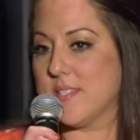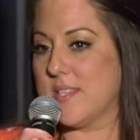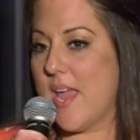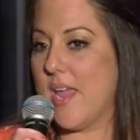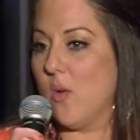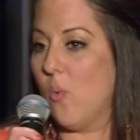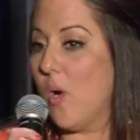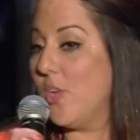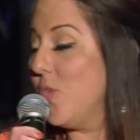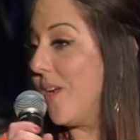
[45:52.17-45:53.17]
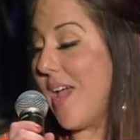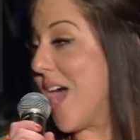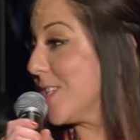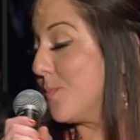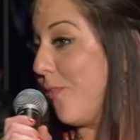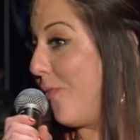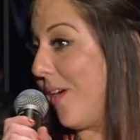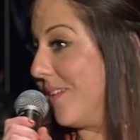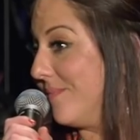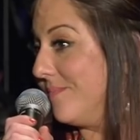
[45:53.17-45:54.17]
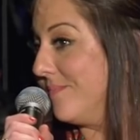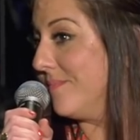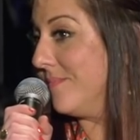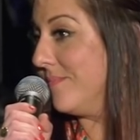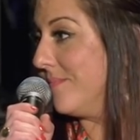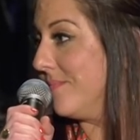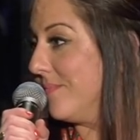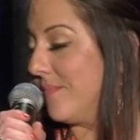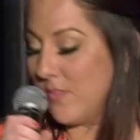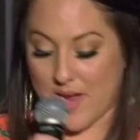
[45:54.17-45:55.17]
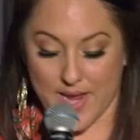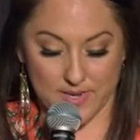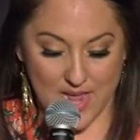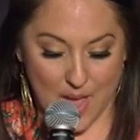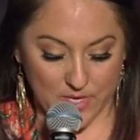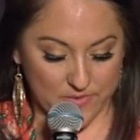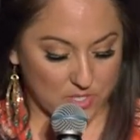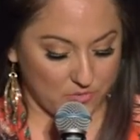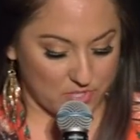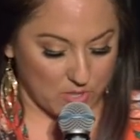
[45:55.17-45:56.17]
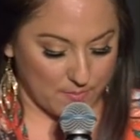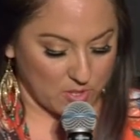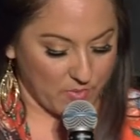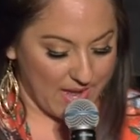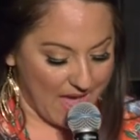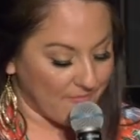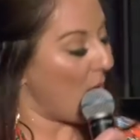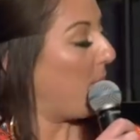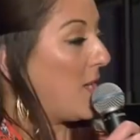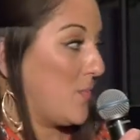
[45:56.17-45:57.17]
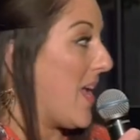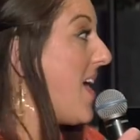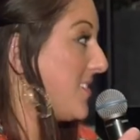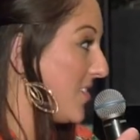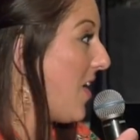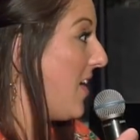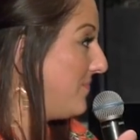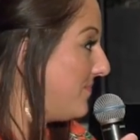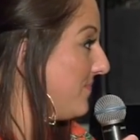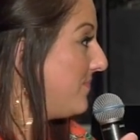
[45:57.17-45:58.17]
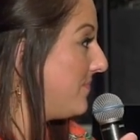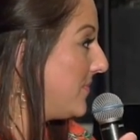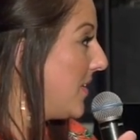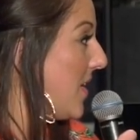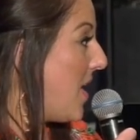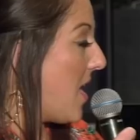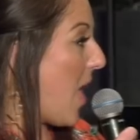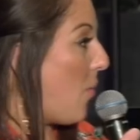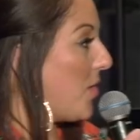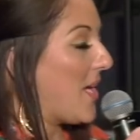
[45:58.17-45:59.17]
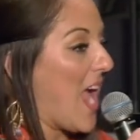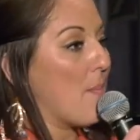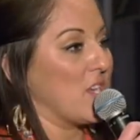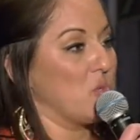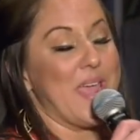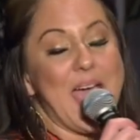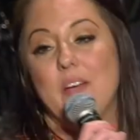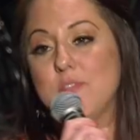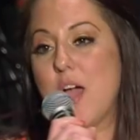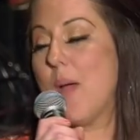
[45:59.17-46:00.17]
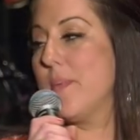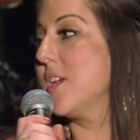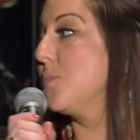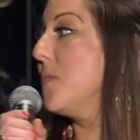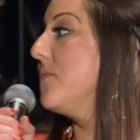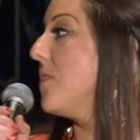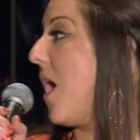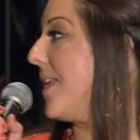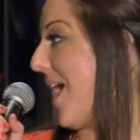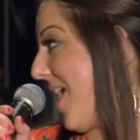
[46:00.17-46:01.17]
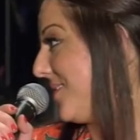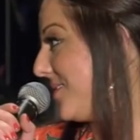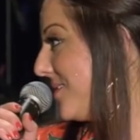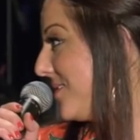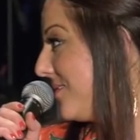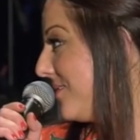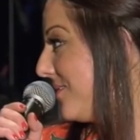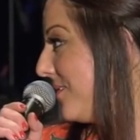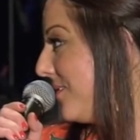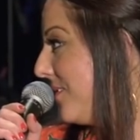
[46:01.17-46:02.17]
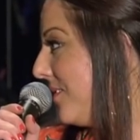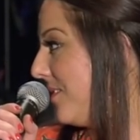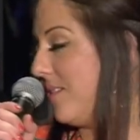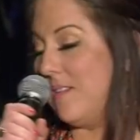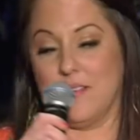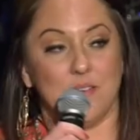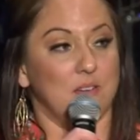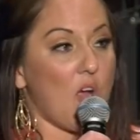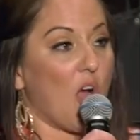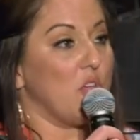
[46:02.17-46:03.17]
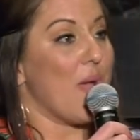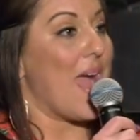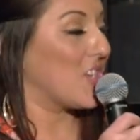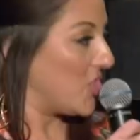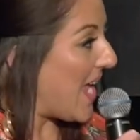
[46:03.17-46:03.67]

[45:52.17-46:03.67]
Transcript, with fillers: like God is saying, What do you want to ask me for? Right? How many of us know the scripture we have not because we ask not? I wonder how much we have not because we've not asked. Are you